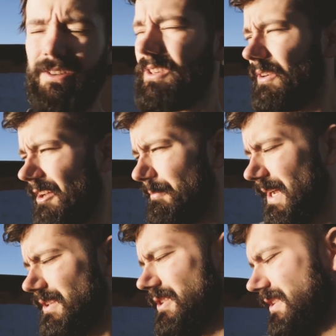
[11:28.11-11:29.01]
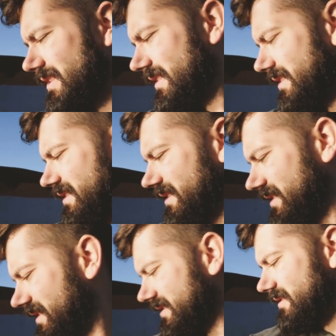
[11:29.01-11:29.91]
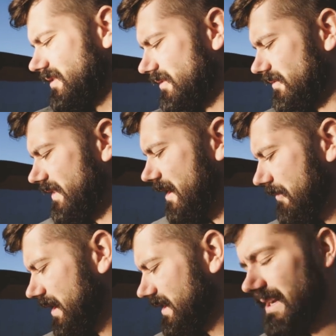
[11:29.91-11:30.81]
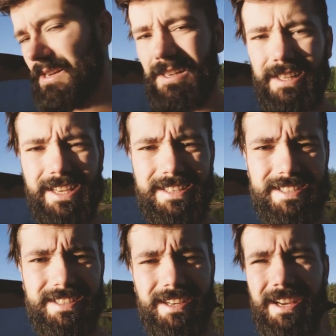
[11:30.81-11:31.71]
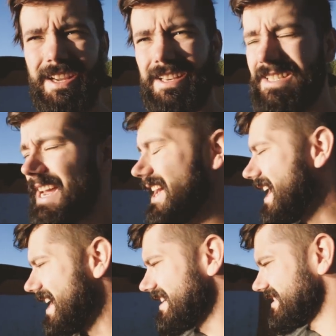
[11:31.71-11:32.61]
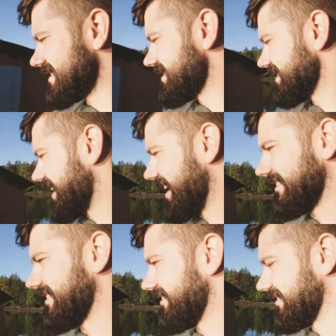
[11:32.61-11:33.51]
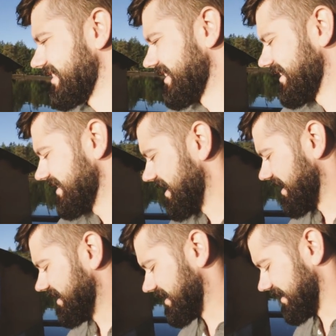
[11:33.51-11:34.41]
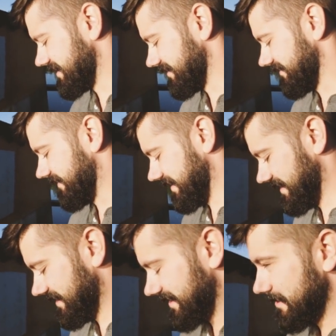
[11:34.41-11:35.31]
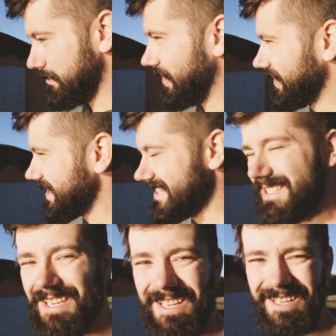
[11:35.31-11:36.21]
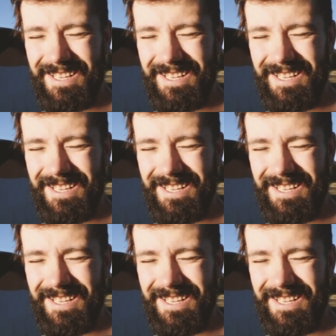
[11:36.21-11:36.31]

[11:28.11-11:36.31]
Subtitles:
Don't have much. So that one I need. Cleats, dead eyes, I don't know. Any kinds of pulleys.